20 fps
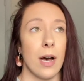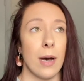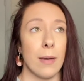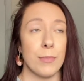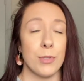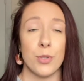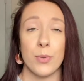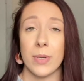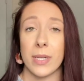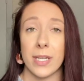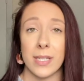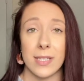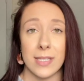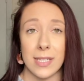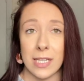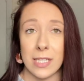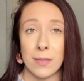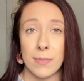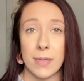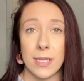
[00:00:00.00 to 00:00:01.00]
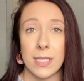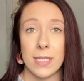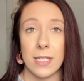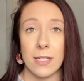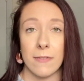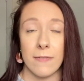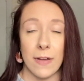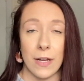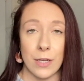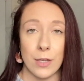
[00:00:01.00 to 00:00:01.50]
doing assessments and
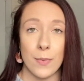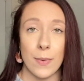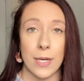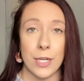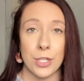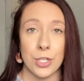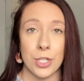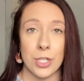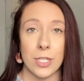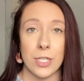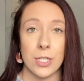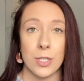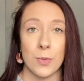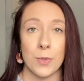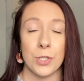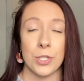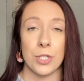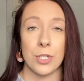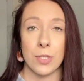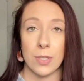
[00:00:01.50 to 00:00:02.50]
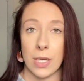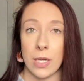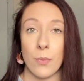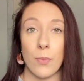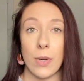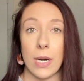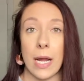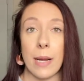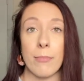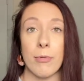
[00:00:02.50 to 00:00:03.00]
evaluations, which is like
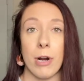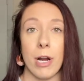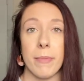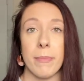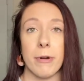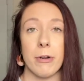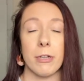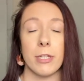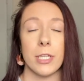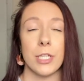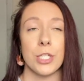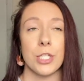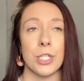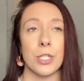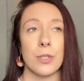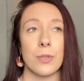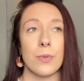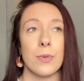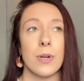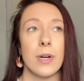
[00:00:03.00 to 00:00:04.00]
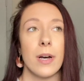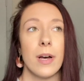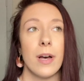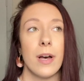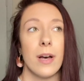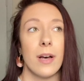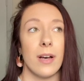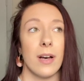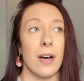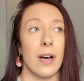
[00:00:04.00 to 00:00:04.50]
what I primarily do,
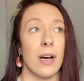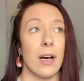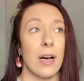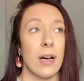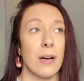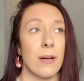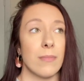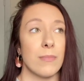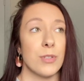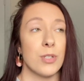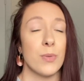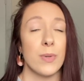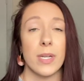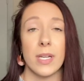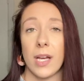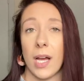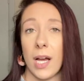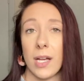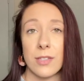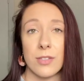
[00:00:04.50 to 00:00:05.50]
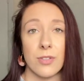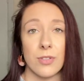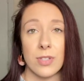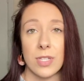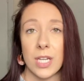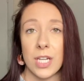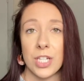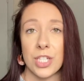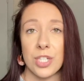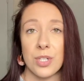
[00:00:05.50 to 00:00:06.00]
doing
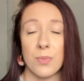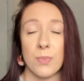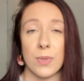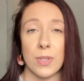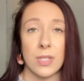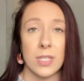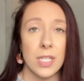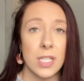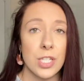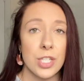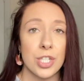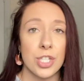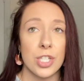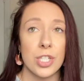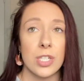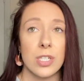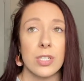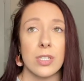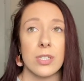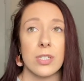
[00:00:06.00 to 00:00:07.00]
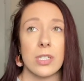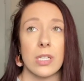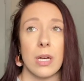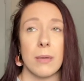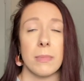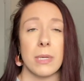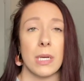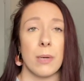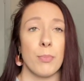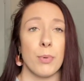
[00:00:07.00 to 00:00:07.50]
consultation with teachers,
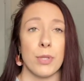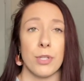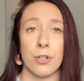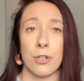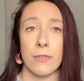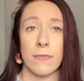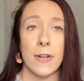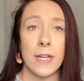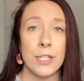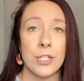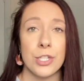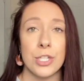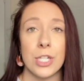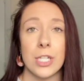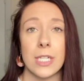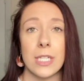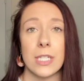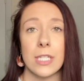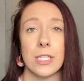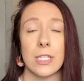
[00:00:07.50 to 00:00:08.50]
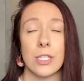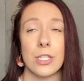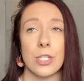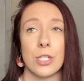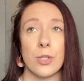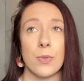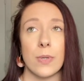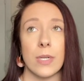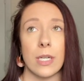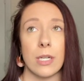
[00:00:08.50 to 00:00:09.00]
coming up with interventions,
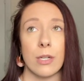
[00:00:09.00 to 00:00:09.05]
doing